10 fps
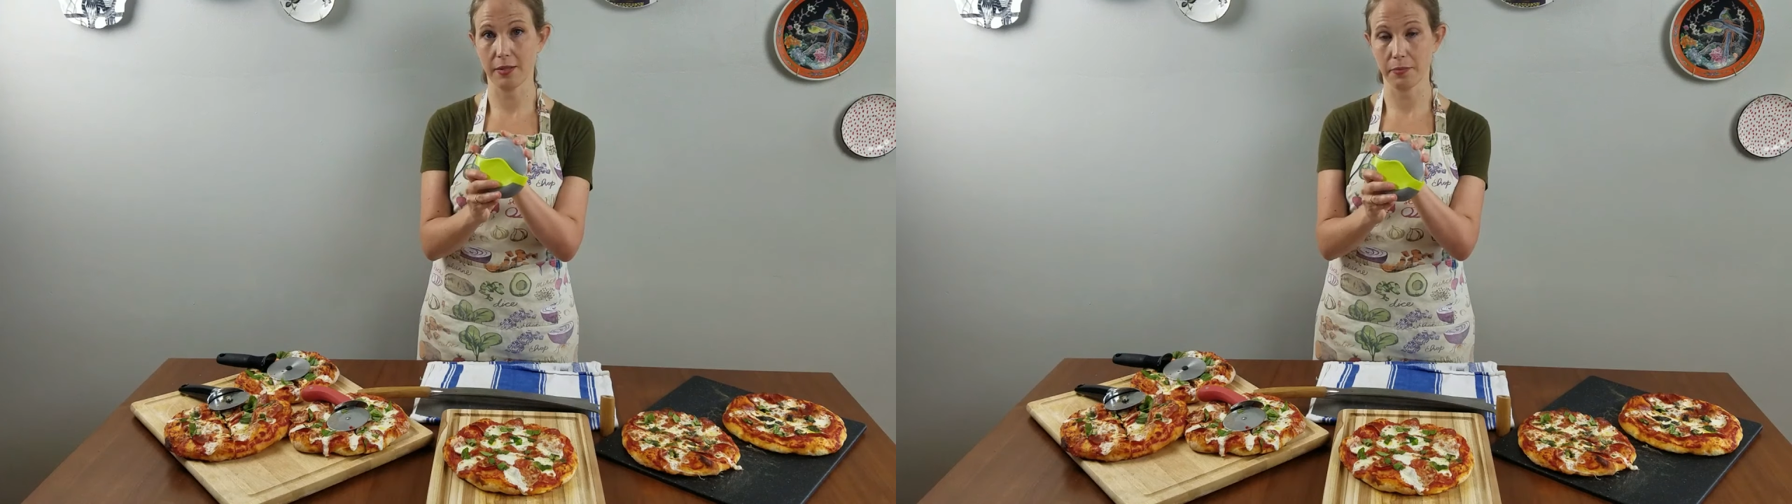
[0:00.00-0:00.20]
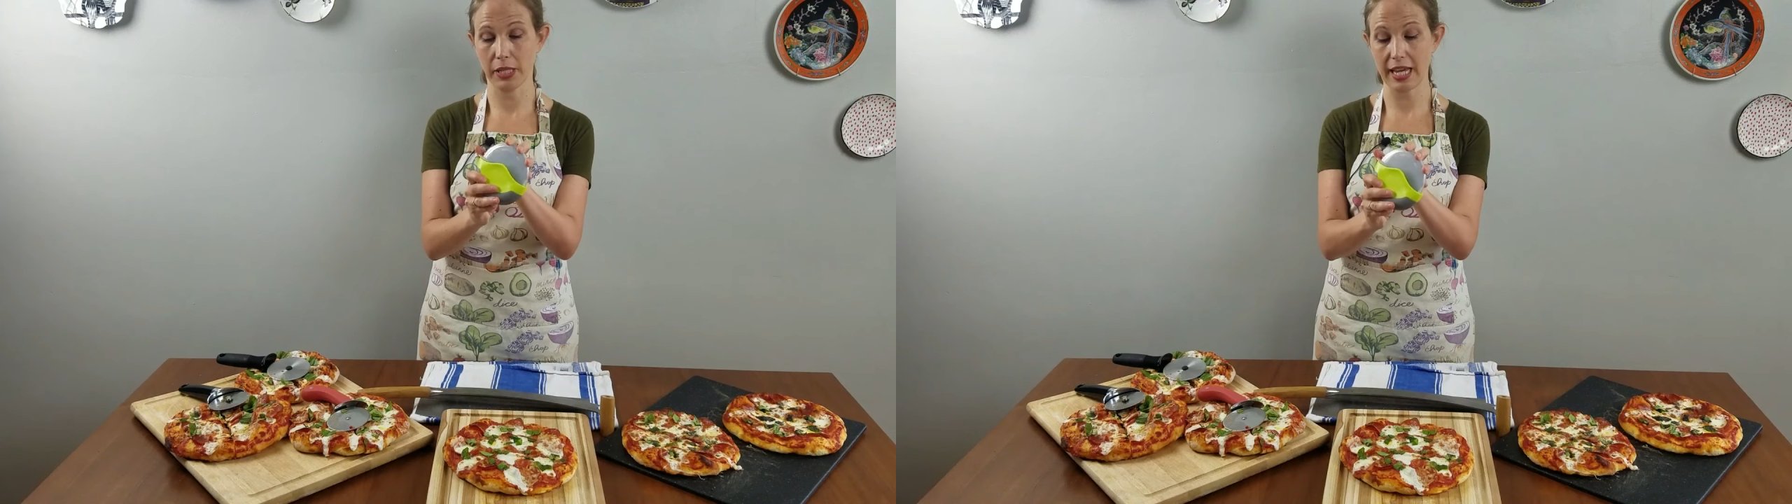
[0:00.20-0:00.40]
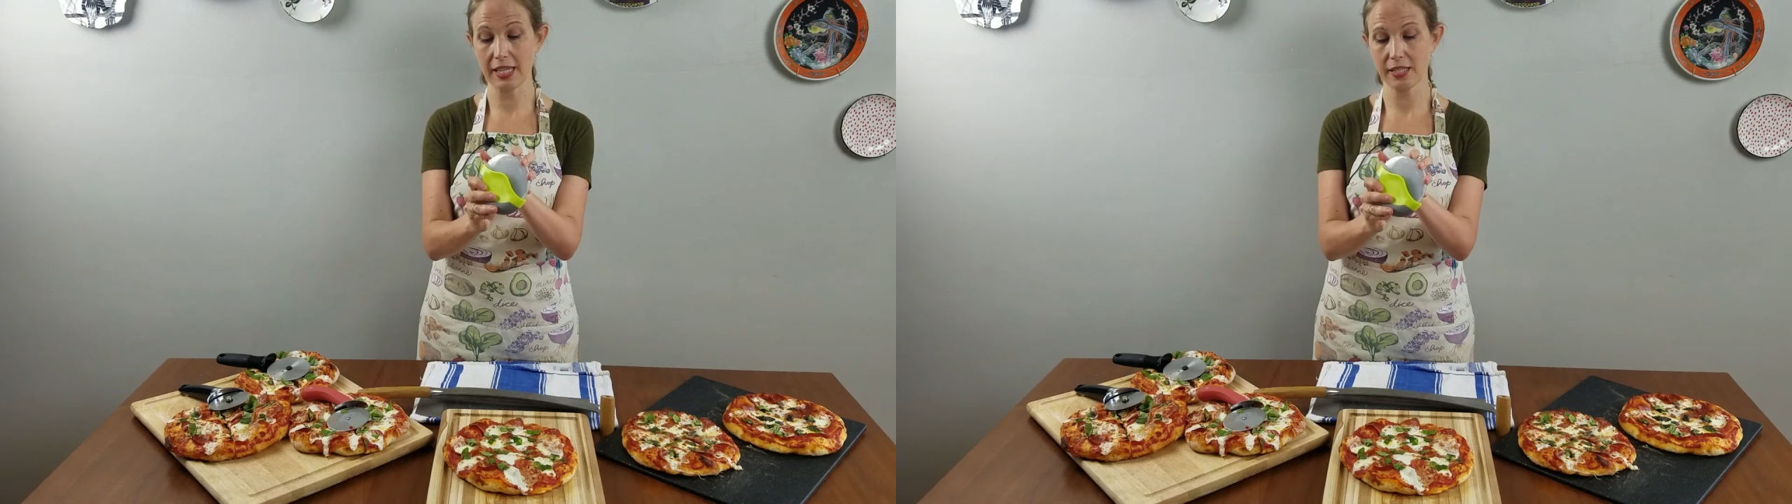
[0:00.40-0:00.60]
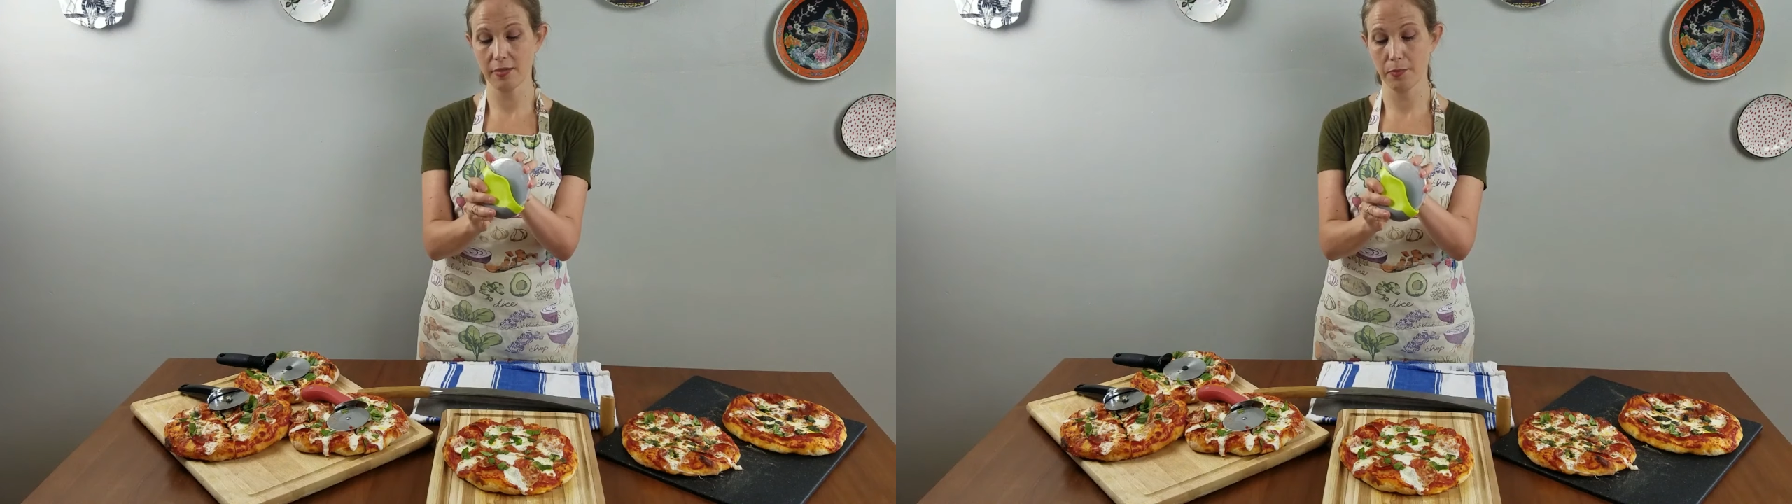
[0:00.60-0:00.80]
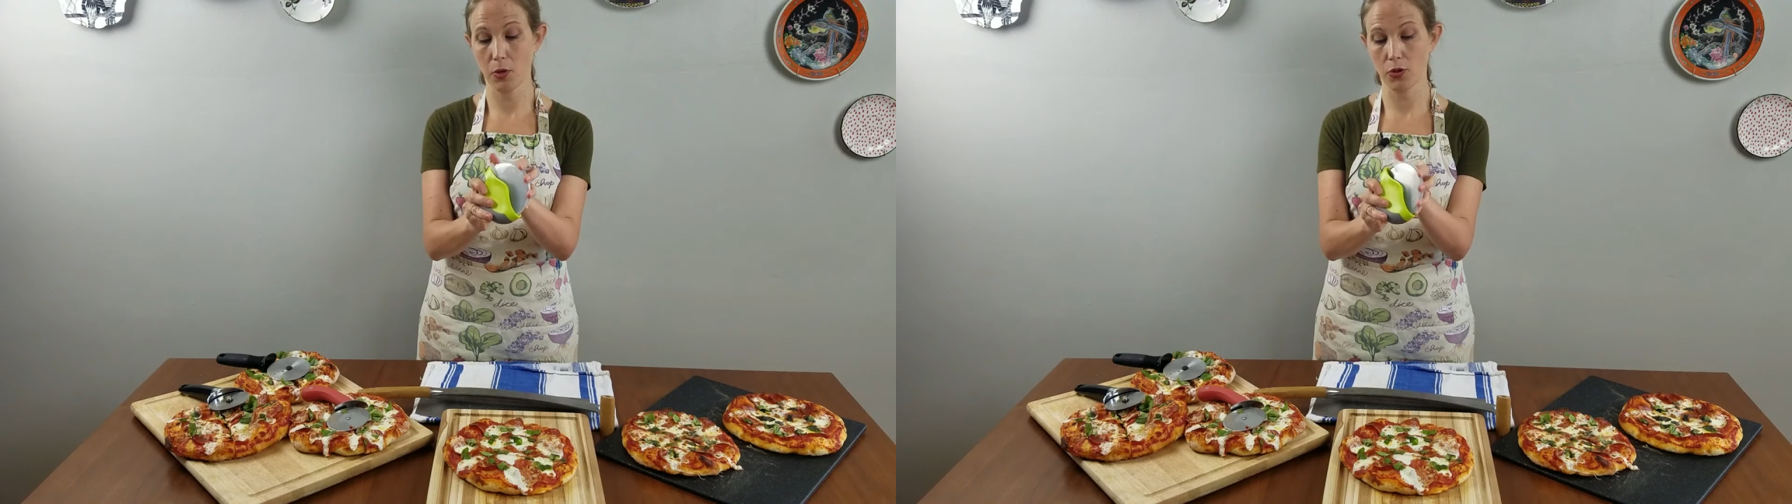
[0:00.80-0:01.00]
in place
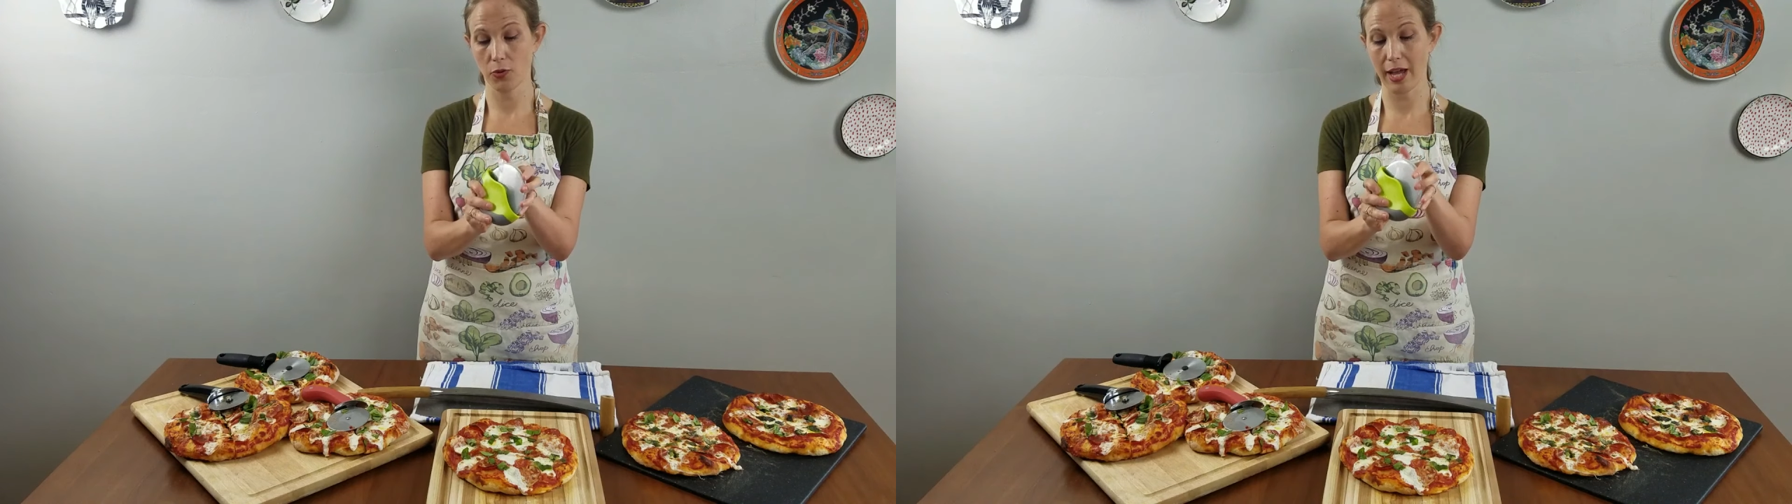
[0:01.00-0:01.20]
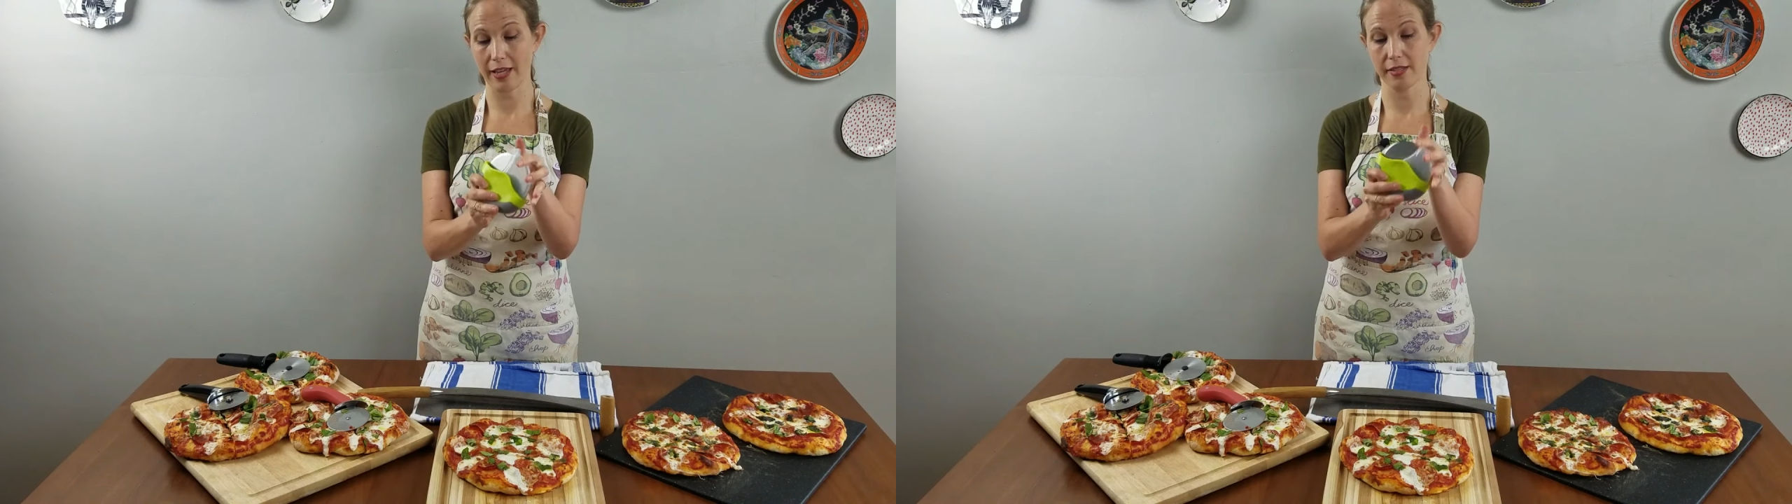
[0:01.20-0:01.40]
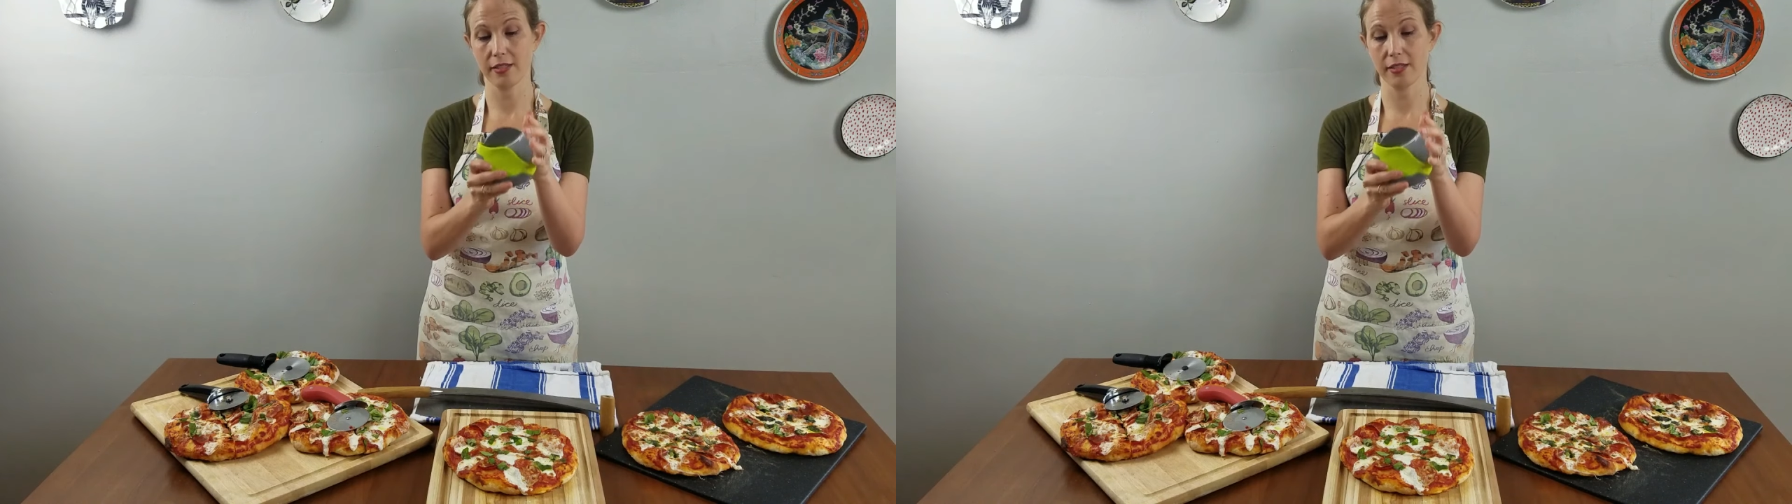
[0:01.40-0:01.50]
both ways.